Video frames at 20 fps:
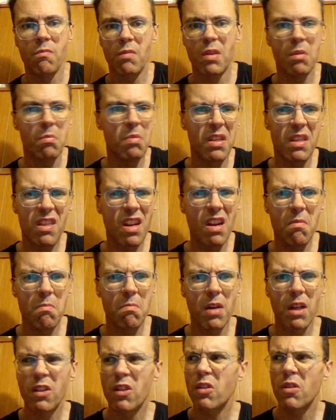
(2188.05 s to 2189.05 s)
maybe three
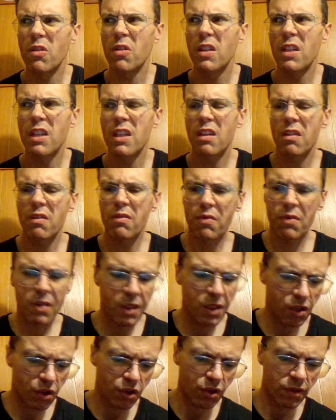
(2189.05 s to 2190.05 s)
months already in the
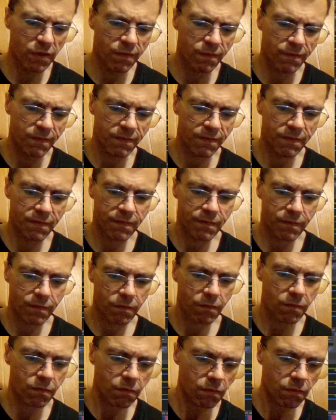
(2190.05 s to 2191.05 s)
fridge.
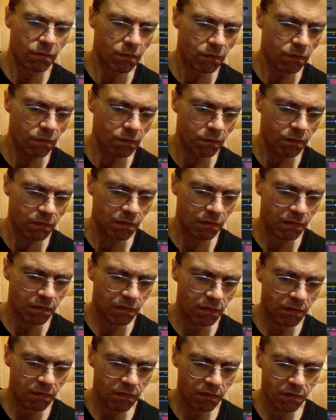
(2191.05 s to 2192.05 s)

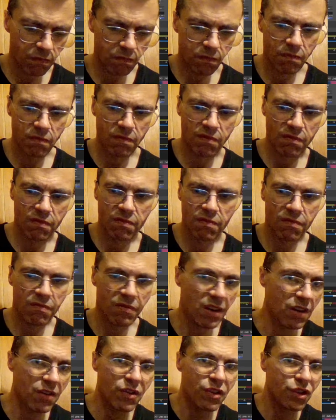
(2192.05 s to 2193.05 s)

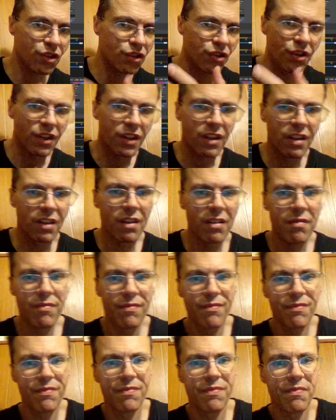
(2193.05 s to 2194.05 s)
There's chicken.
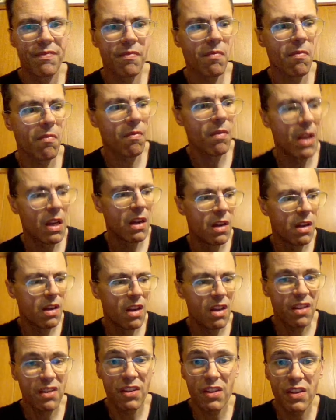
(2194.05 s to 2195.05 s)

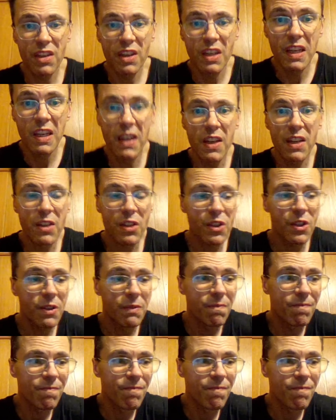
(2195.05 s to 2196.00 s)
Thing is,